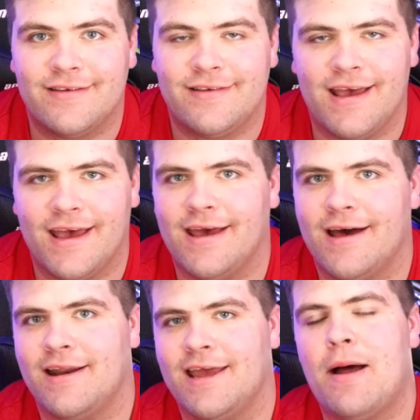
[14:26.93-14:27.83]
See you here,
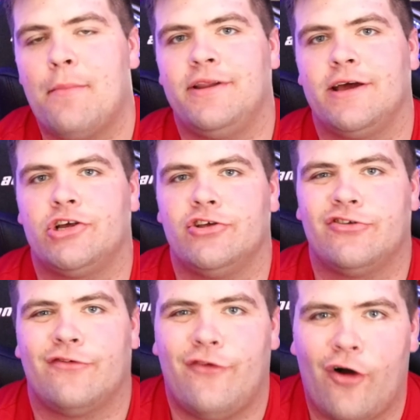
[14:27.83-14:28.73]
and here are my
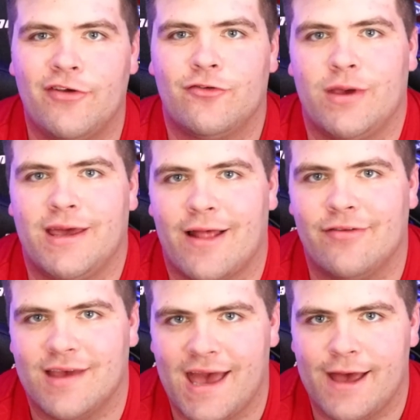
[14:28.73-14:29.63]
predictions for this
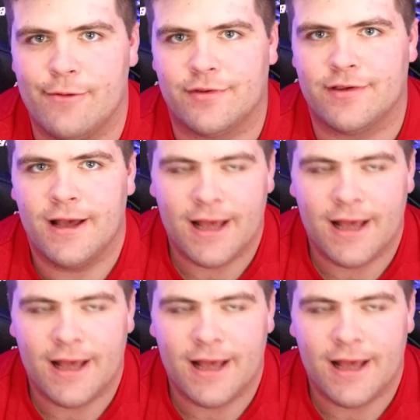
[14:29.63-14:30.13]
weekend's games.